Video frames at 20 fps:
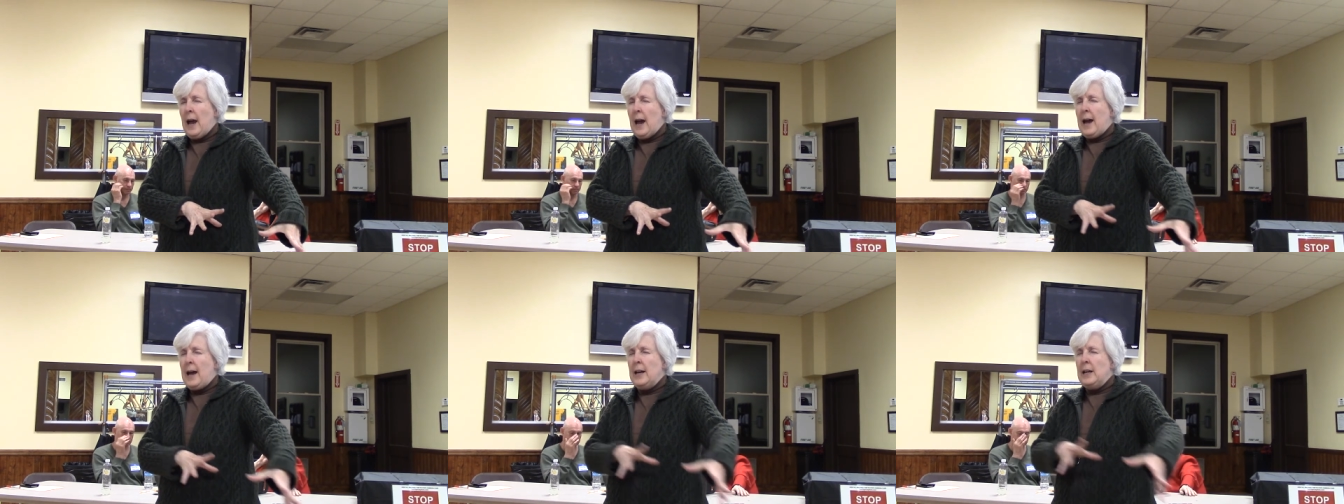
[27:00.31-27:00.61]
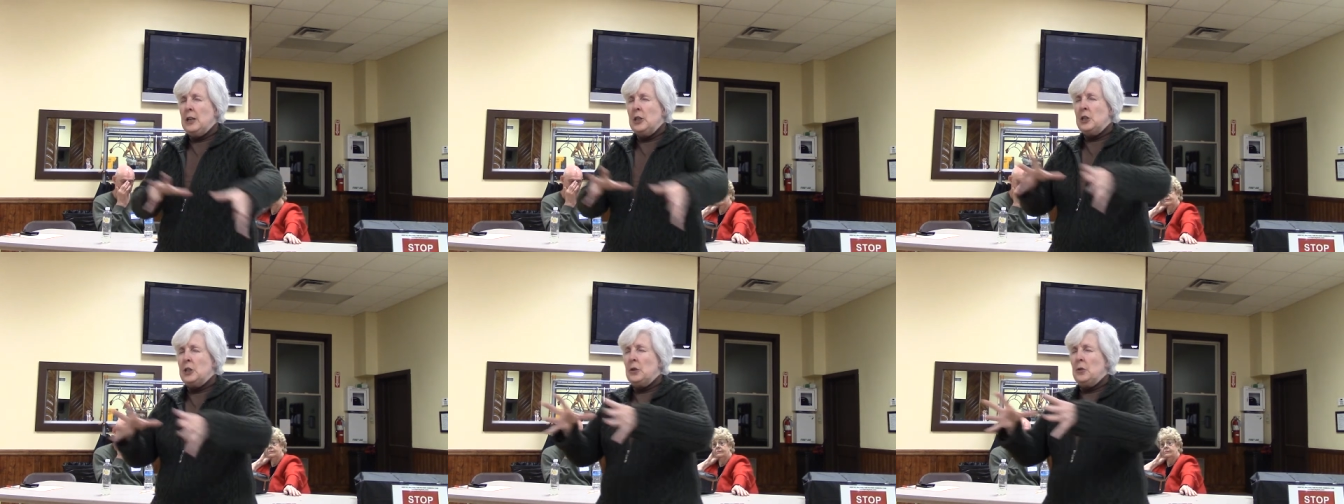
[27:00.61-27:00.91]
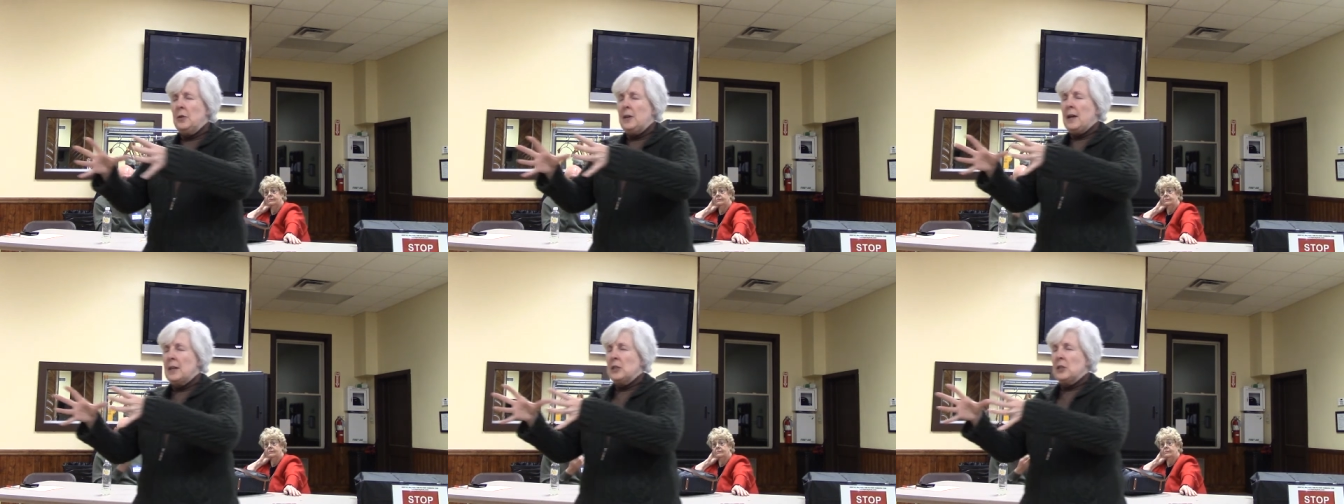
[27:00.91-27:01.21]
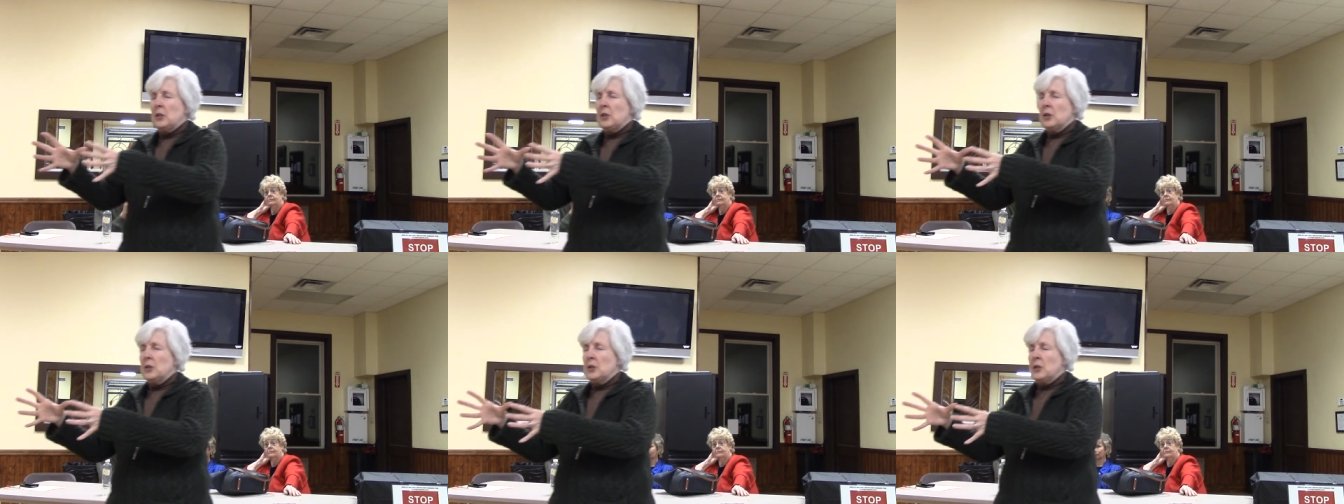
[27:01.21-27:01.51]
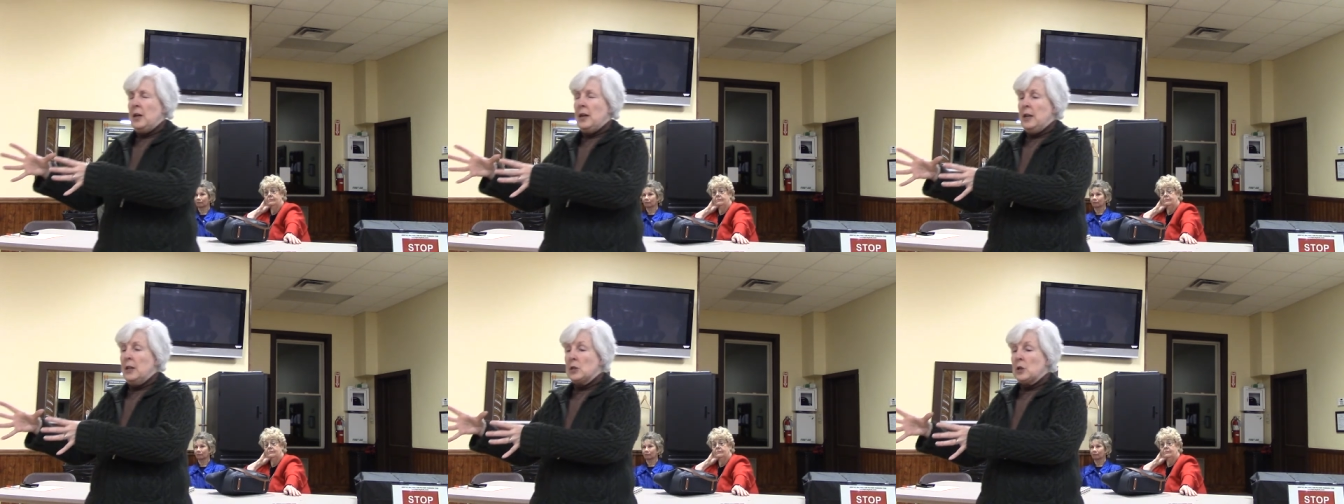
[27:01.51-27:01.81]
And in
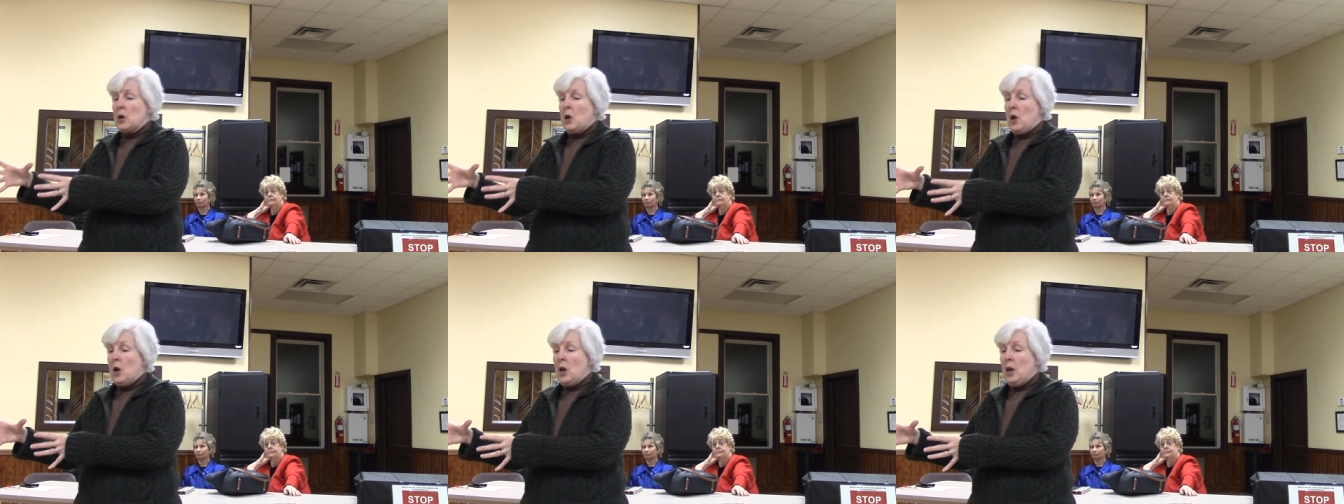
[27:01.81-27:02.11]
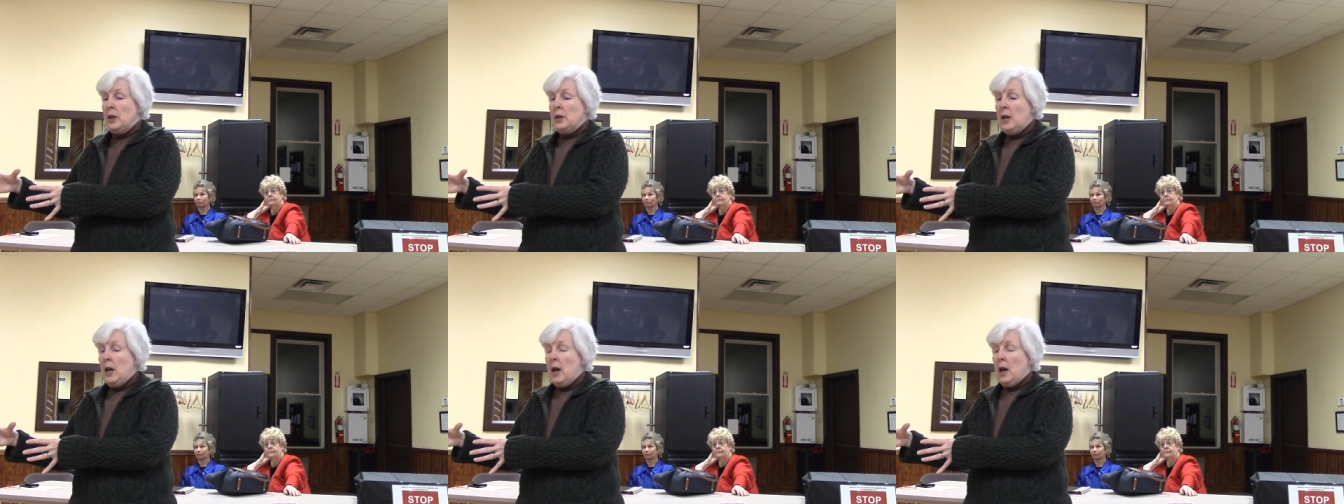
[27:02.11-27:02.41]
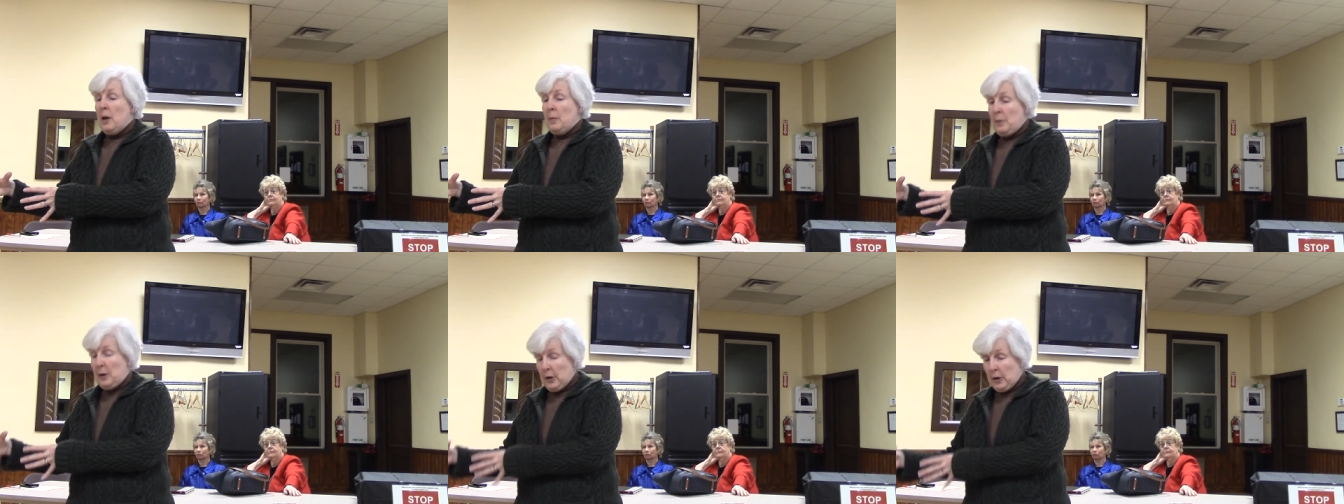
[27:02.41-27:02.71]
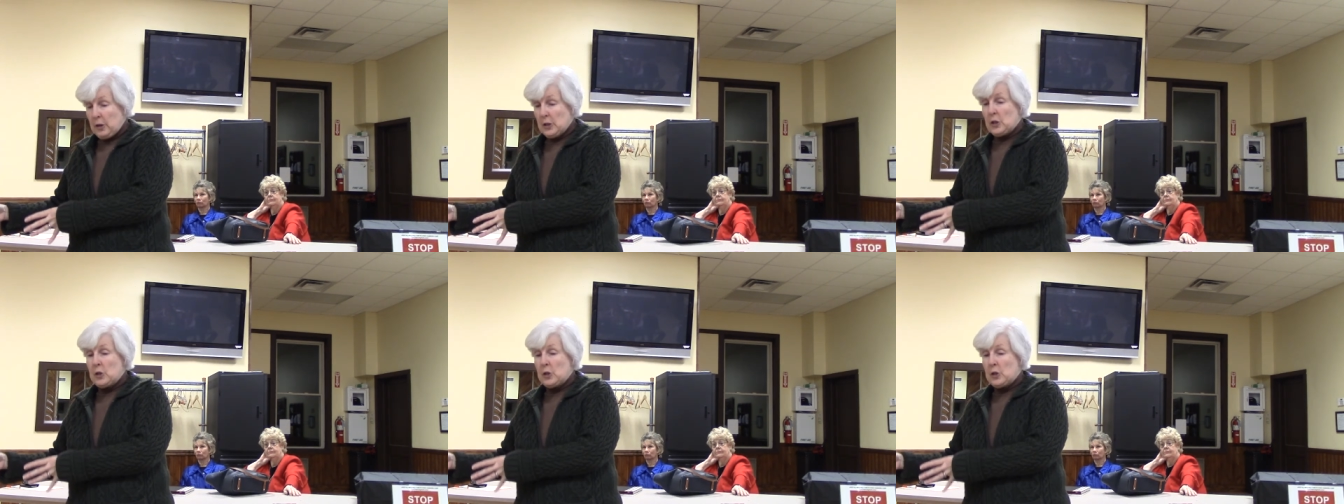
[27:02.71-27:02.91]
2013, it's called America's